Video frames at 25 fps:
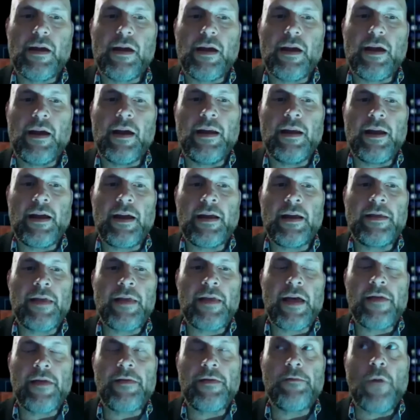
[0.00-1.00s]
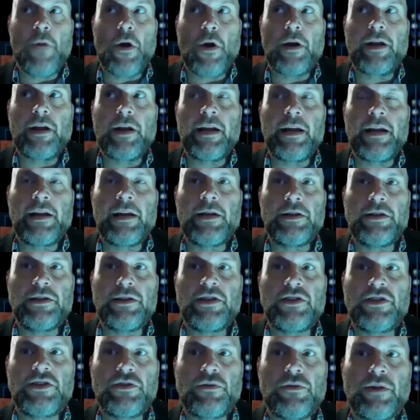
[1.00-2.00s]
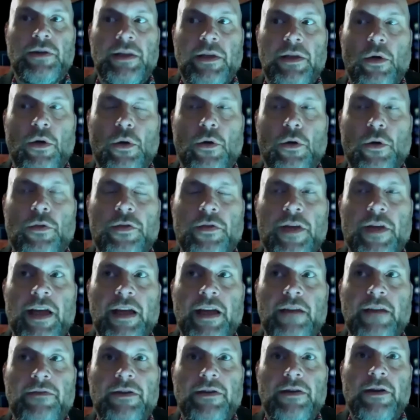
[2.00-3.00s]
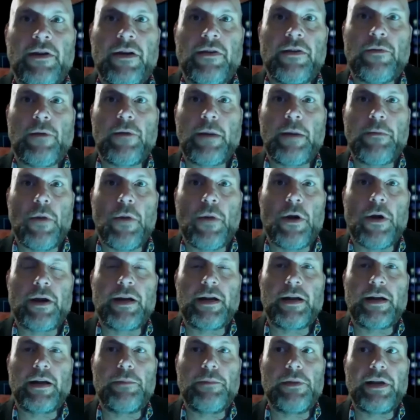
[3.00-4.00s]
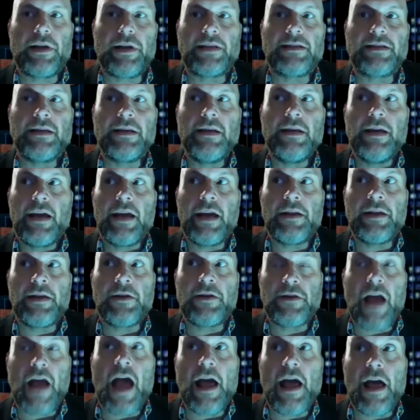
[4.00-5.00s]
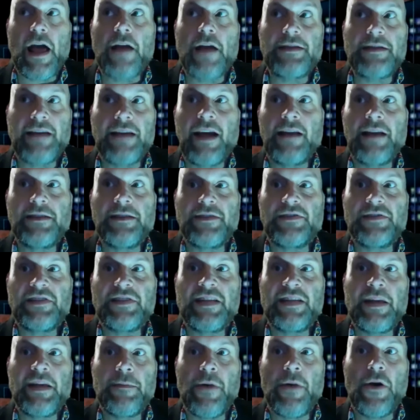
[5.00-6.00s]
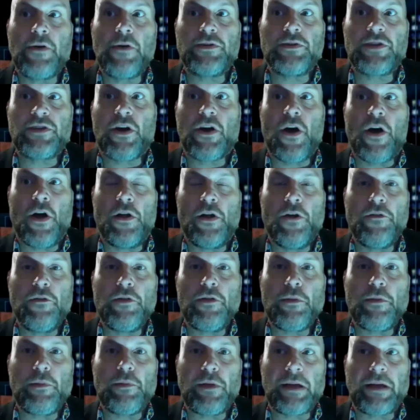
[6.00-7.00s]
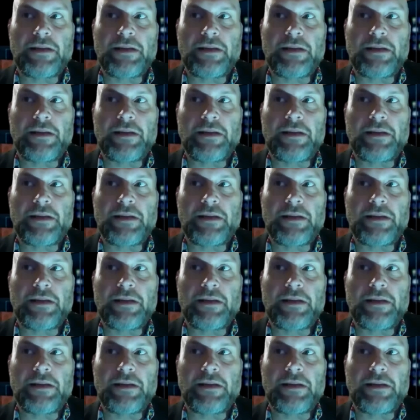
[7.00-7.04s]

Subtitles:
And marketing could destroy the whole thing if you don't have the right marketing in place. And there are not tons of CMOs all over the place.